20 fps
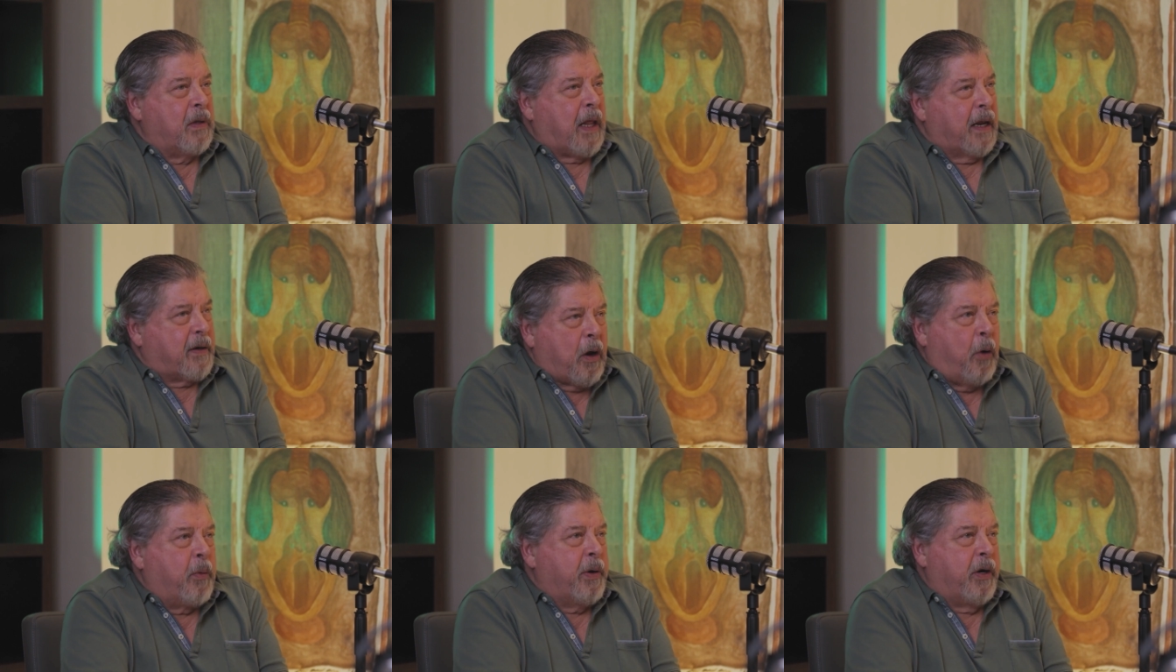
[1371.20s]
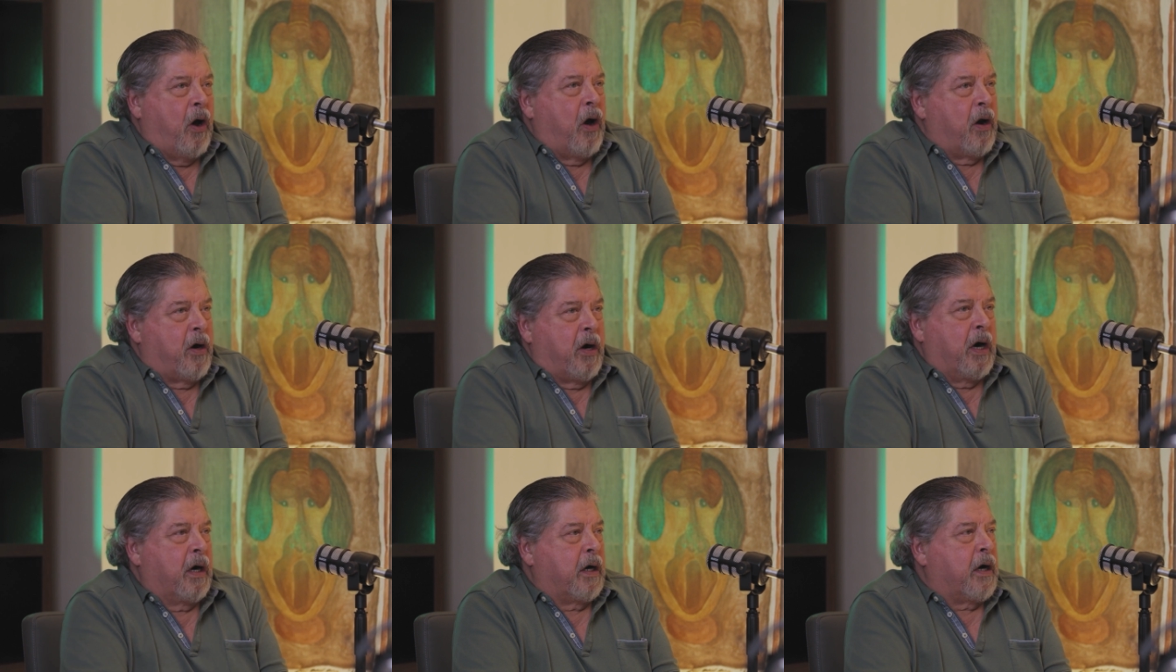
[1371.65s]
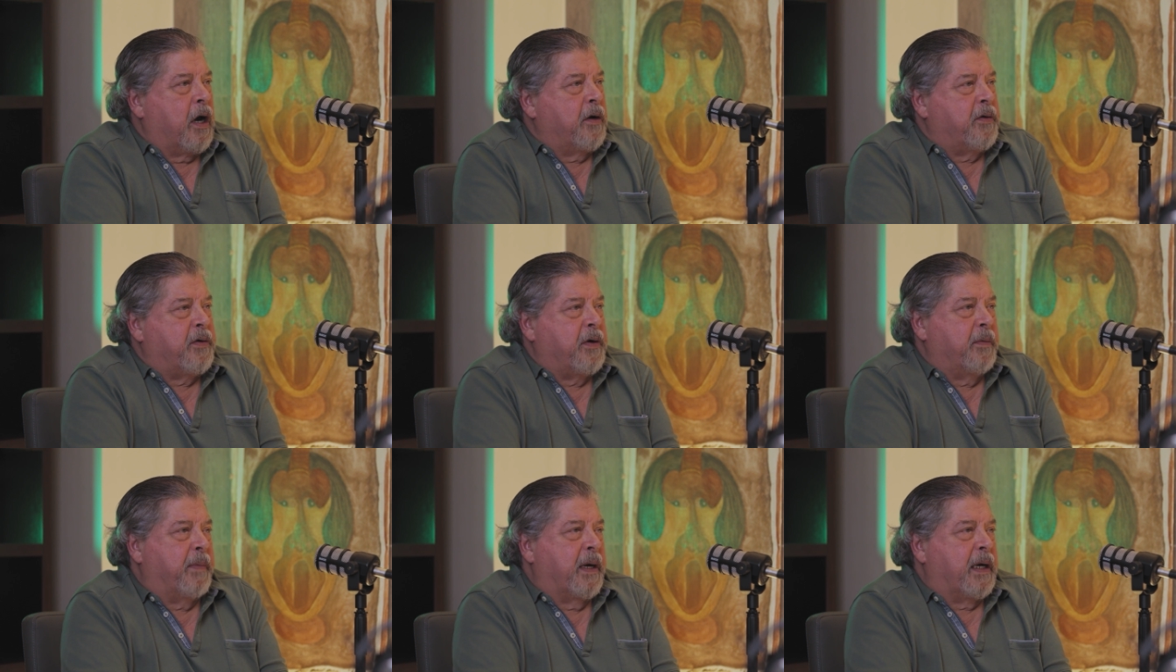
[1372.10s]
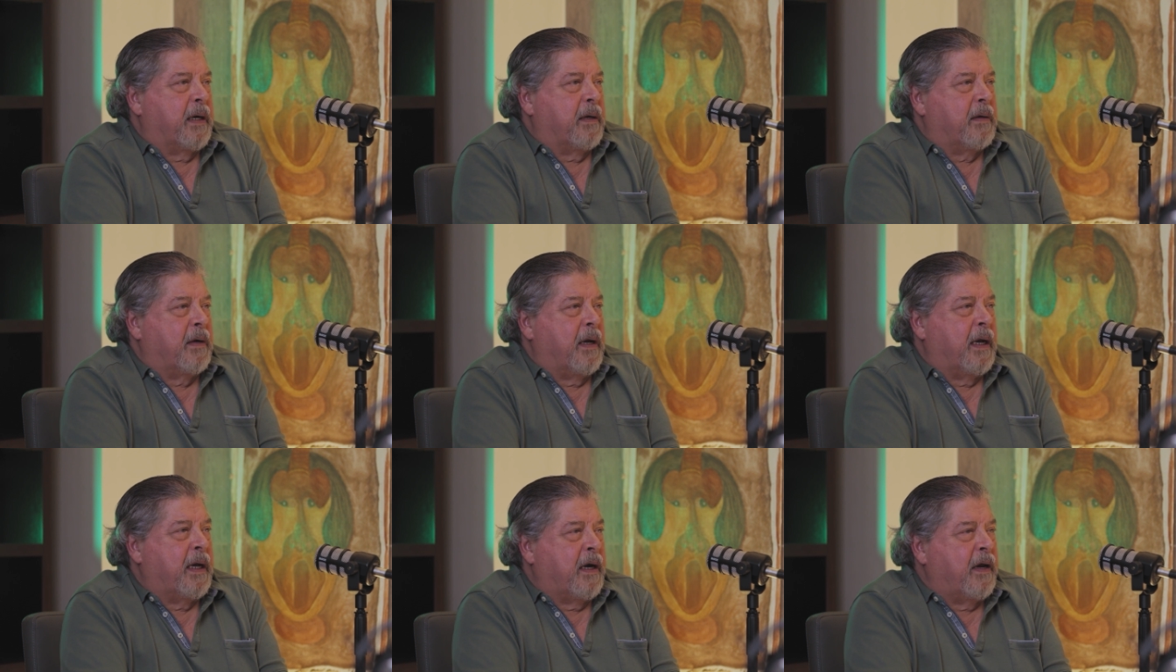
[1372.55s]
That's how we honor our countrymen.
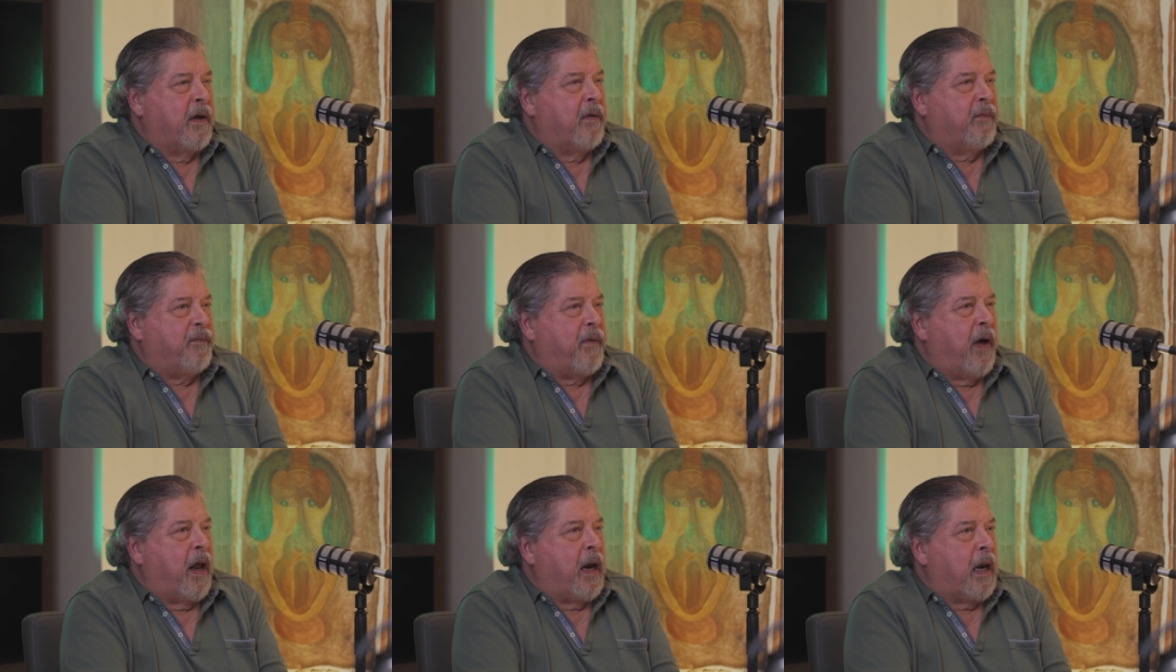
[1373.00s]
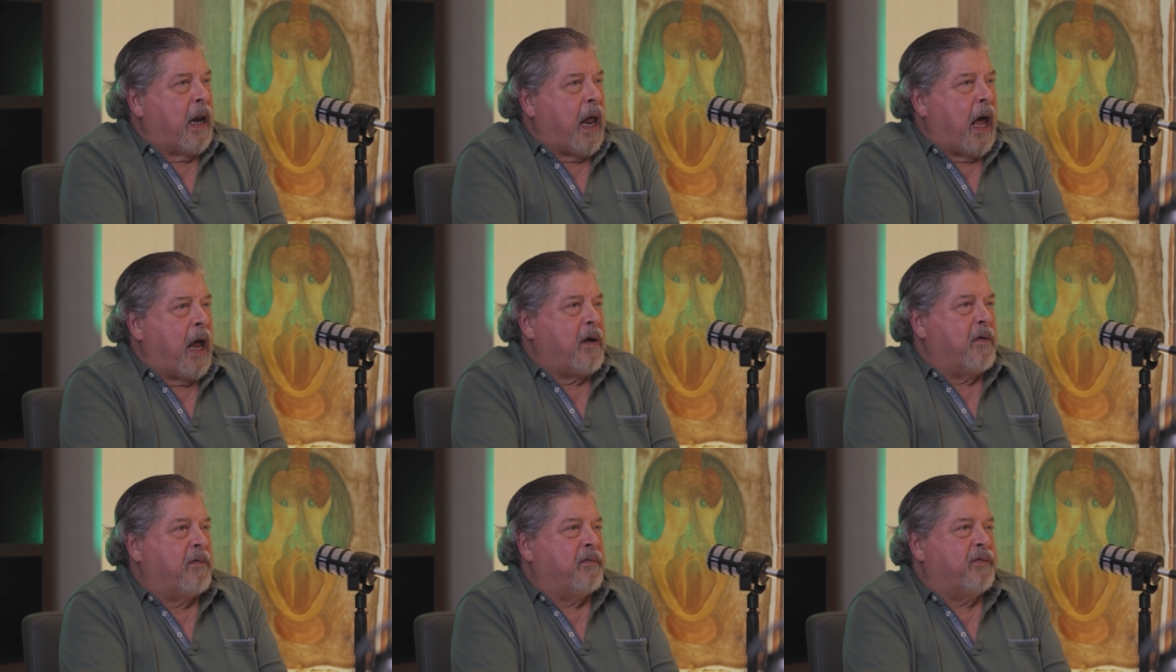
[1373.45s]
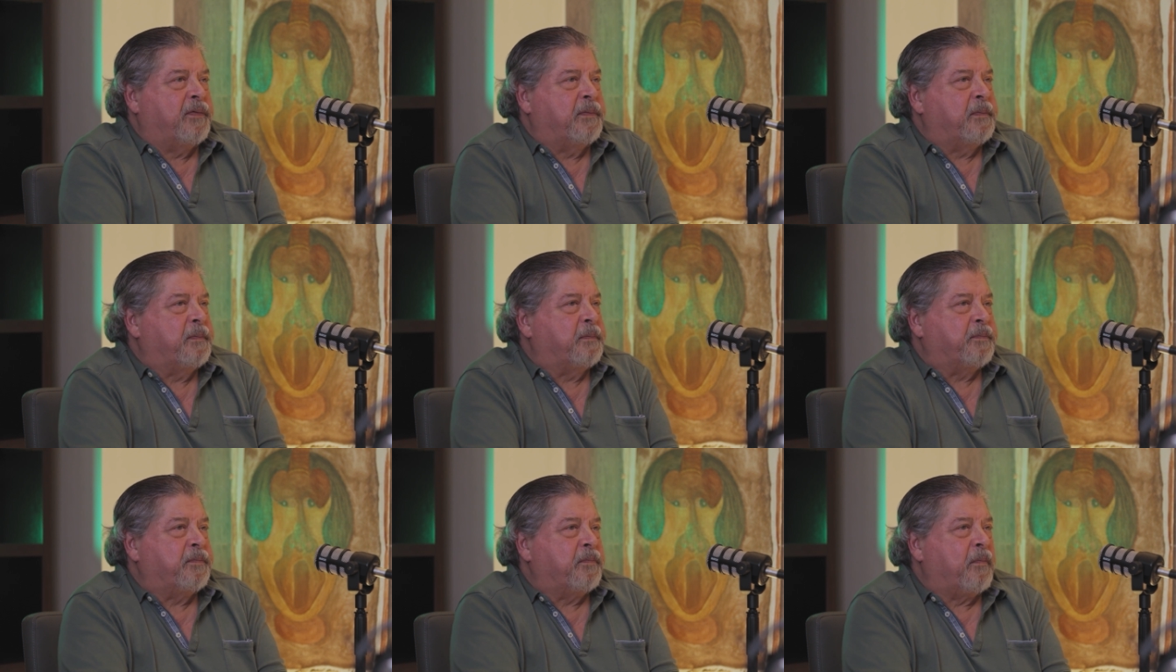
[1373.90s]
And if a lot of